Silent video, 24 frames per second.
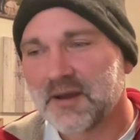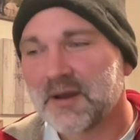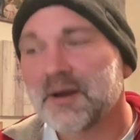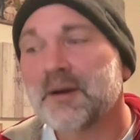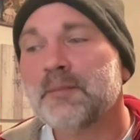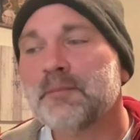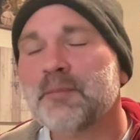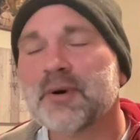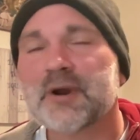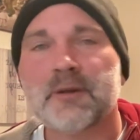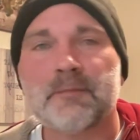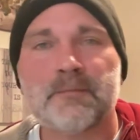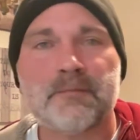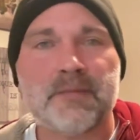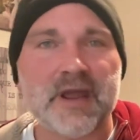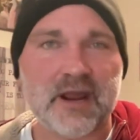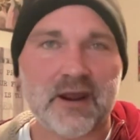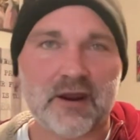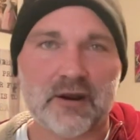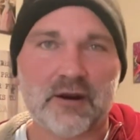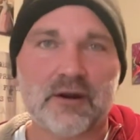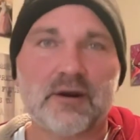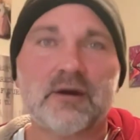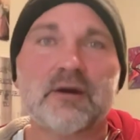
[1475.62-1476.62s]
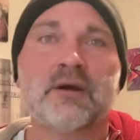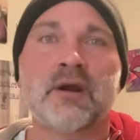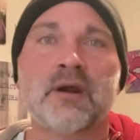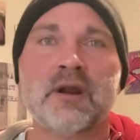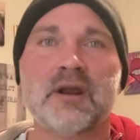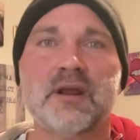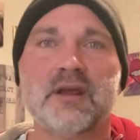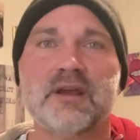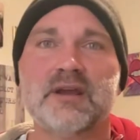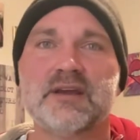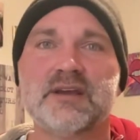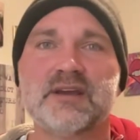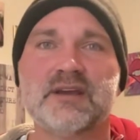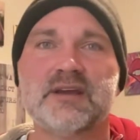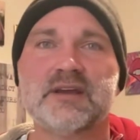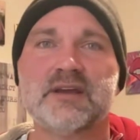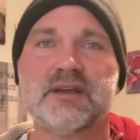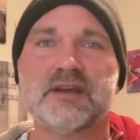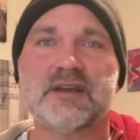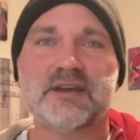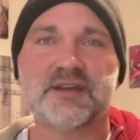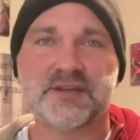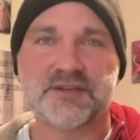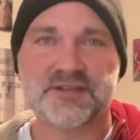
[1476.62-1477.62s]
But a mayor
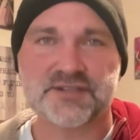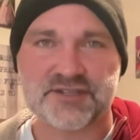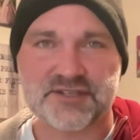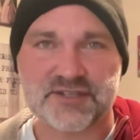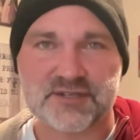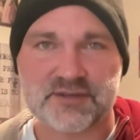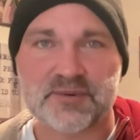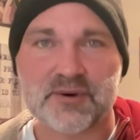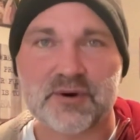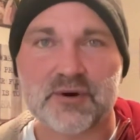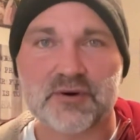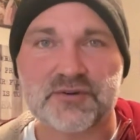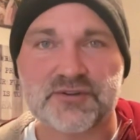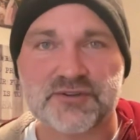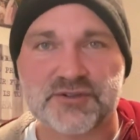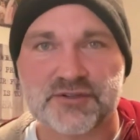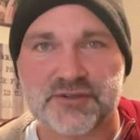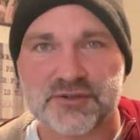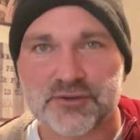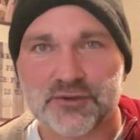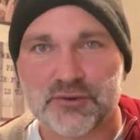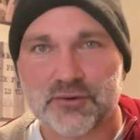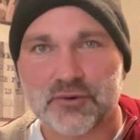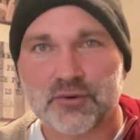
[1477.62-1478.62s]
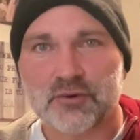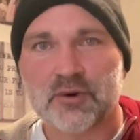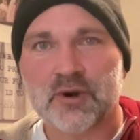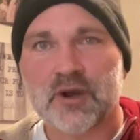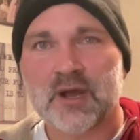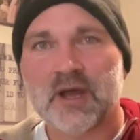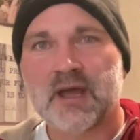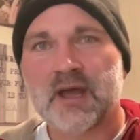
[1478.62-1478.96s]
is supposed to